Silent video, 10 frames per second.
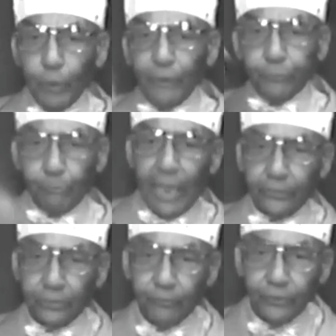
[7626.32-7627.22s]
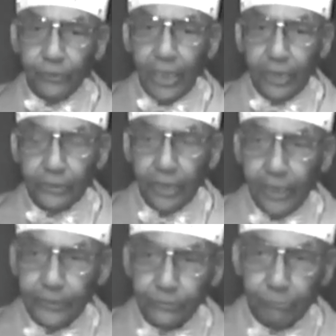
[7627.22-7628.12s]
are not with
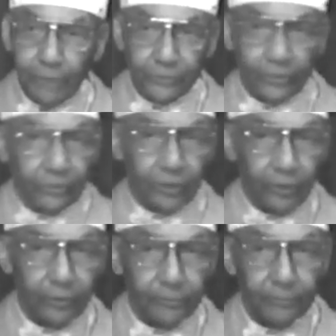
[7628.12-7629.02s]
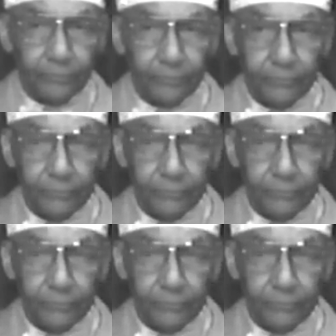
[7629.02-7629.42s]
Master Farad nor his messenger. That's